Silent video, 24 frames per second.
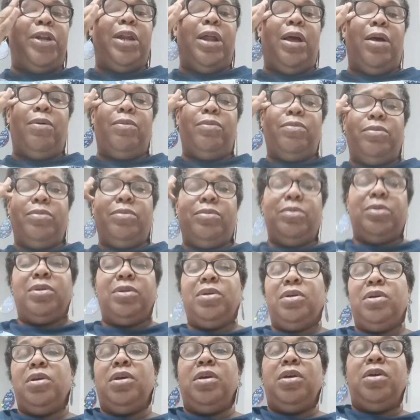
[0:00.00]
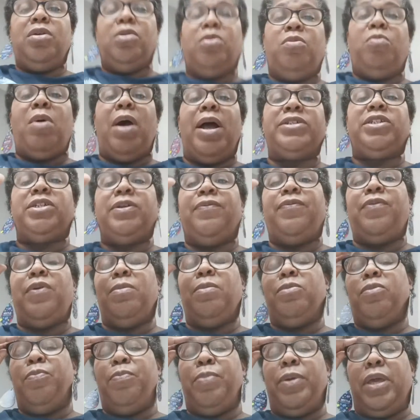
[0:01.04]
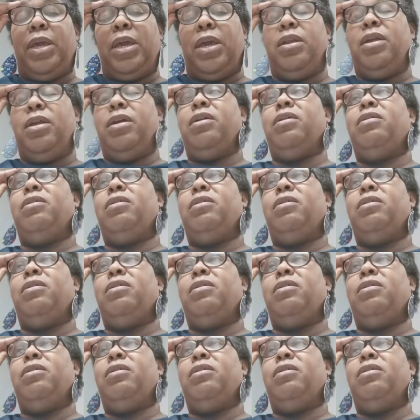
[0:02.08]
on. Watch it from the beginning.